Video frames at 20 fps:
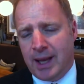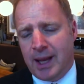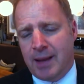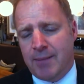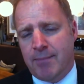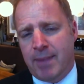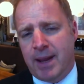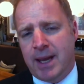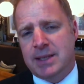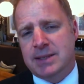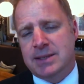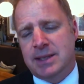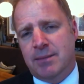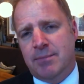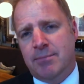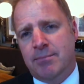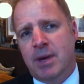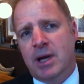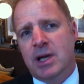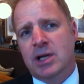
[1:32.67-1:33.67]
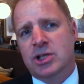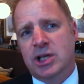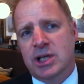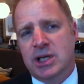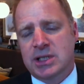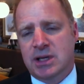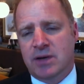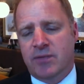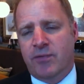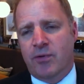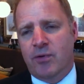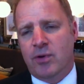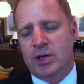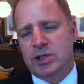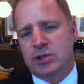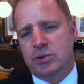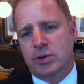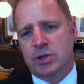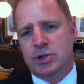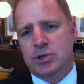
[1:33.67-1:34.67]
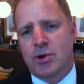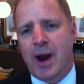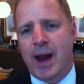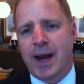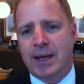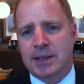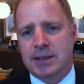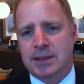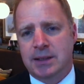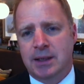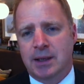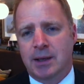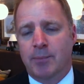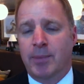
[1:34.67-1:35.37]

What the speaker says: it makes it much easier for us to attract